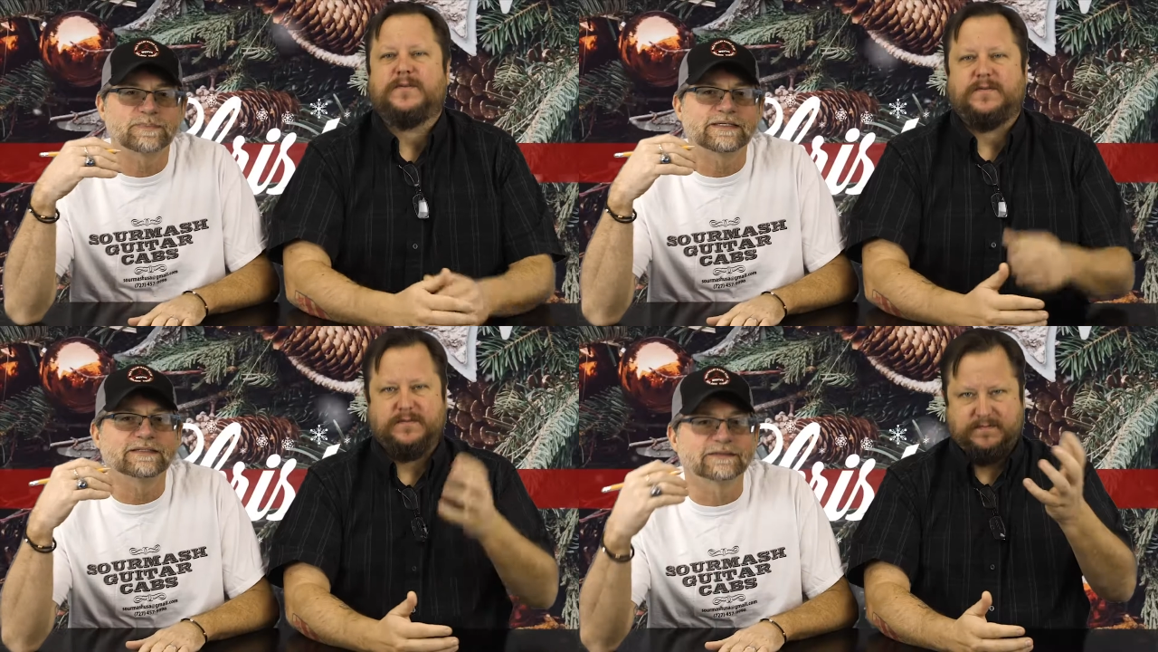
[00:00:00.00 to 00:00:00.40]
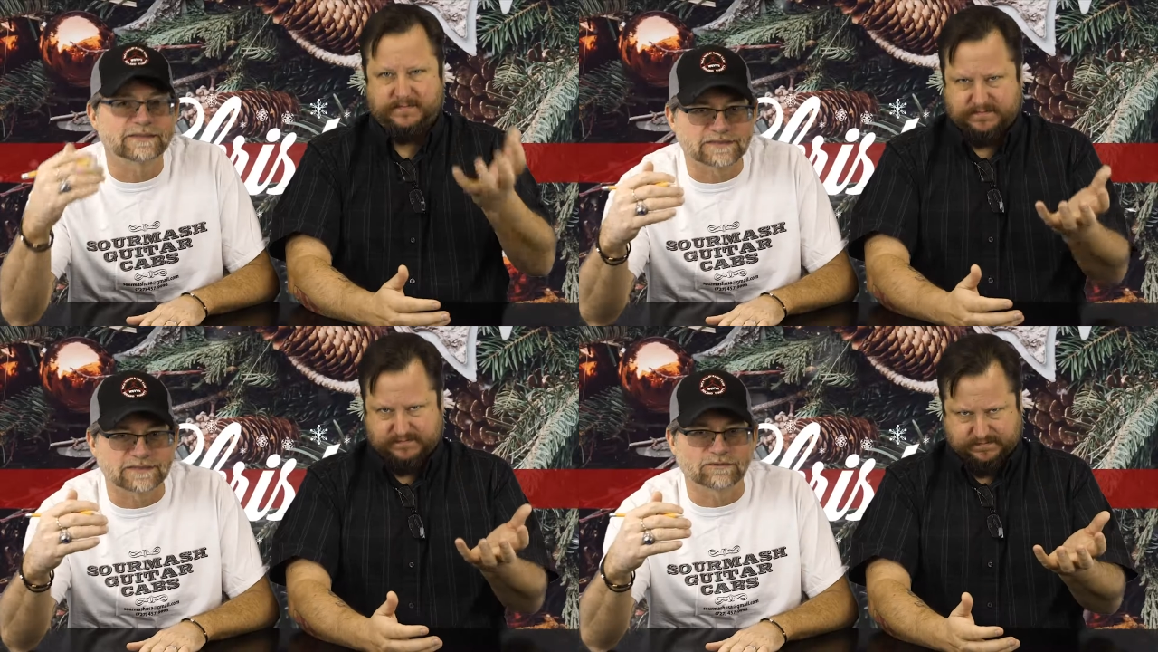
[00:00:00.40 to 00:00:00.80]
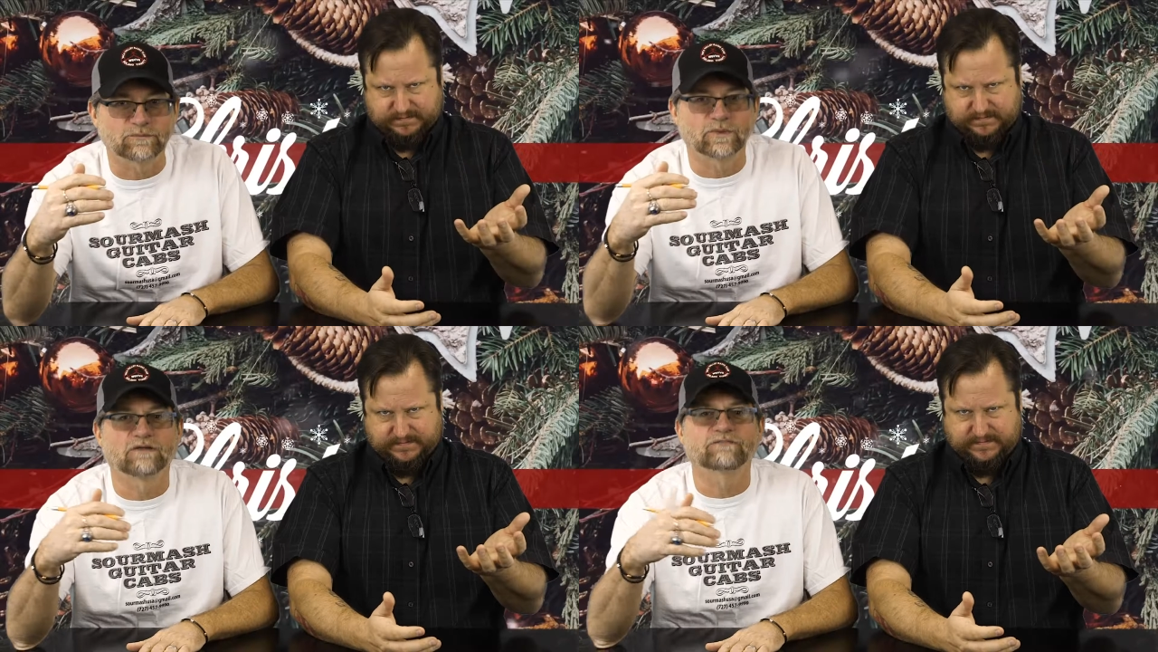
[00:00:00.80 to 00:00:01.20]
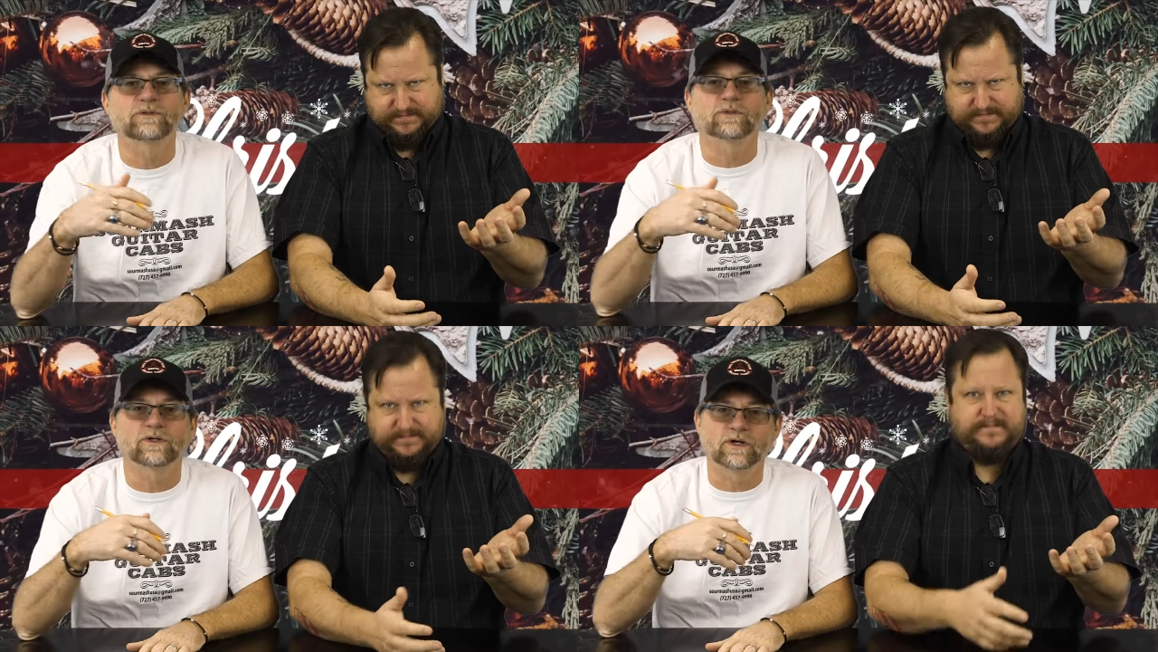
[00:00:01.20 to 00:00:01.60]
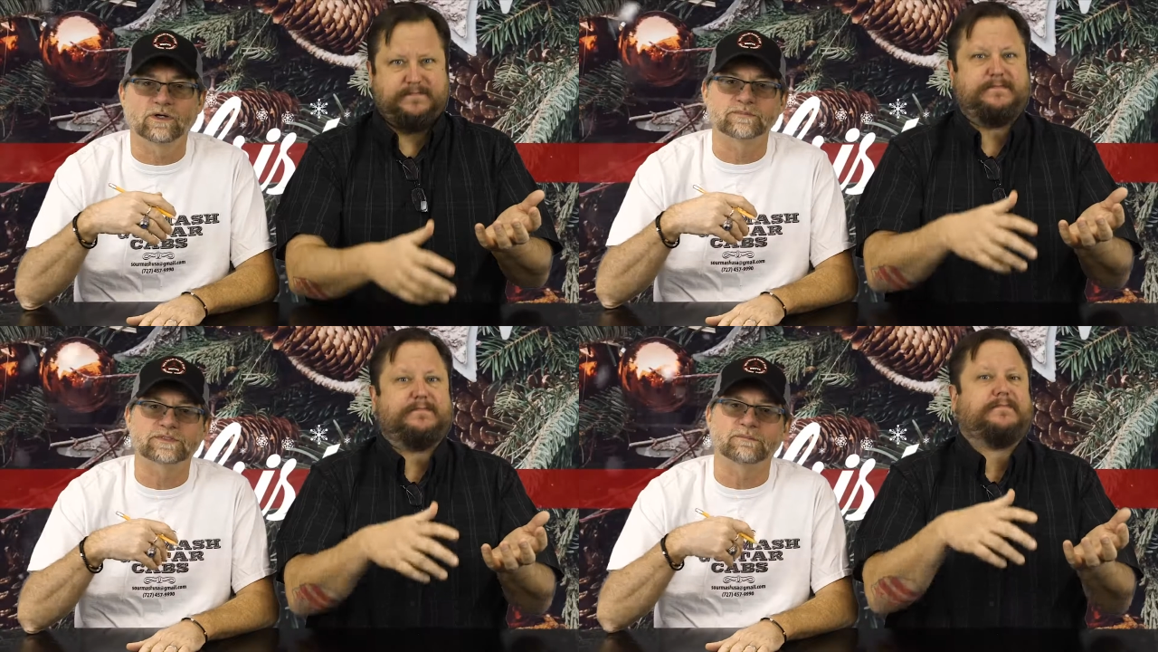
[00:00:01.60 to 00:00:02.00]
Speaker 1: being listed while fewer
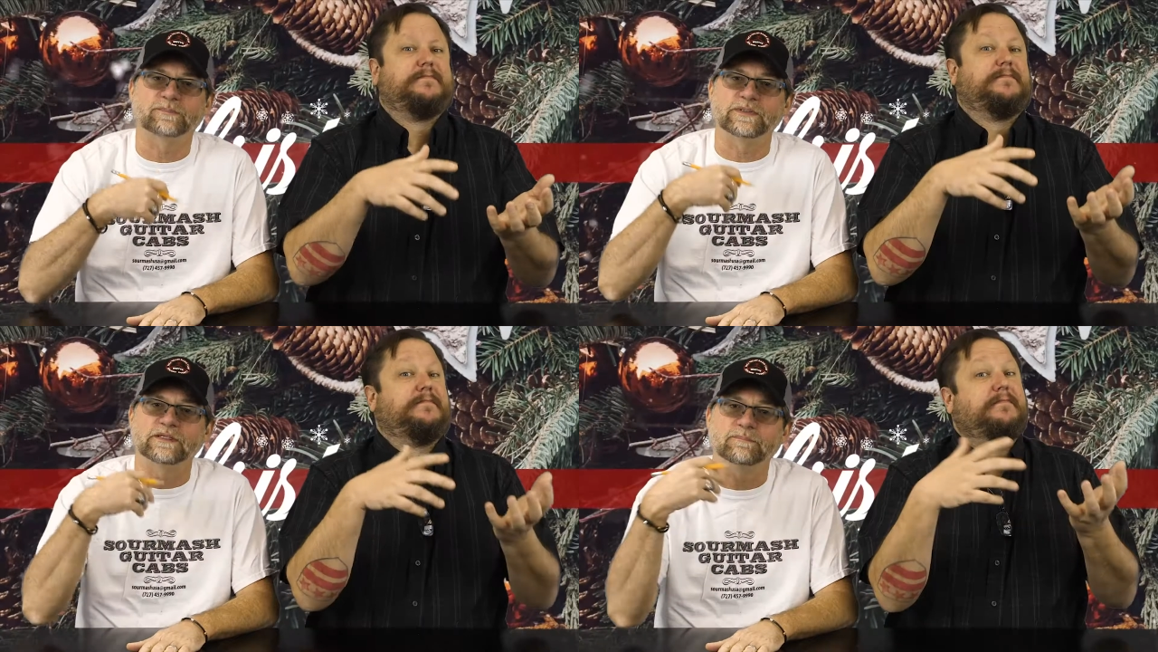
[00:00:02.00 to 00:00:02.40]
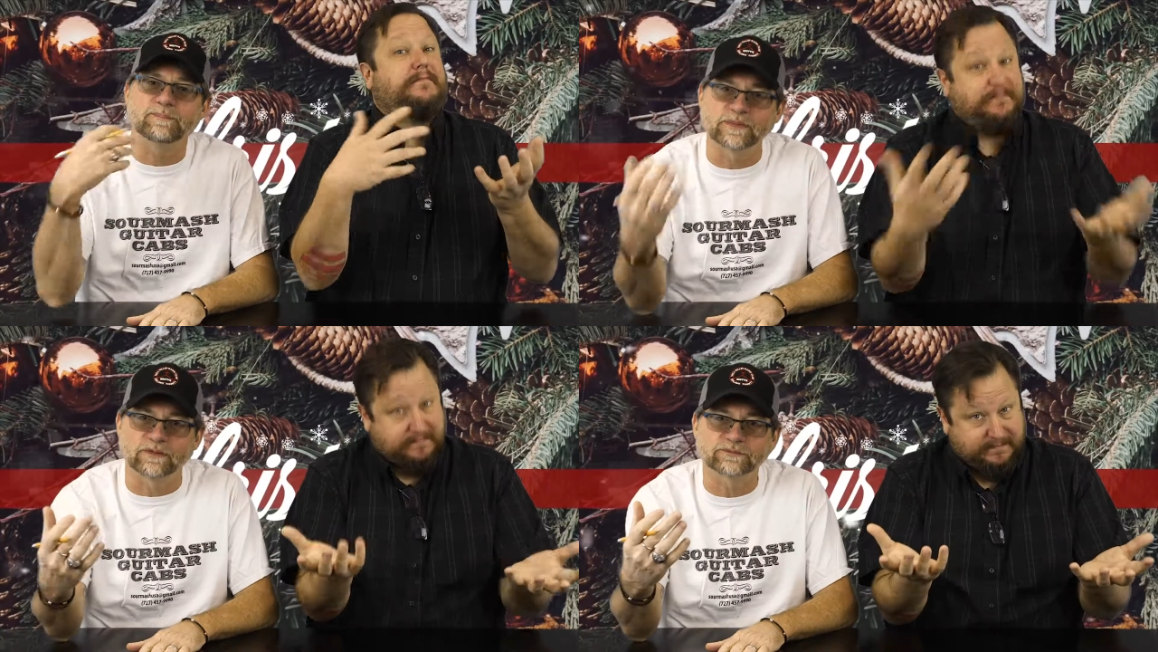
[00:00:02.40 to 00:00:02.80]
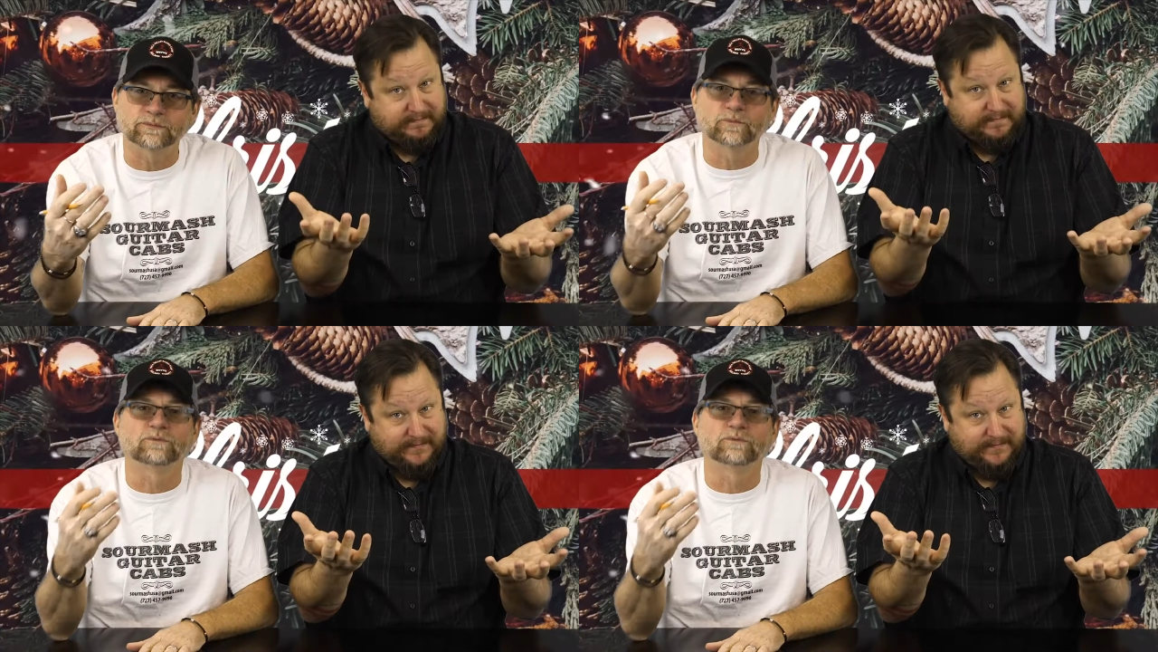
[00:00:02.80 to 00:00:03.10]
homes being built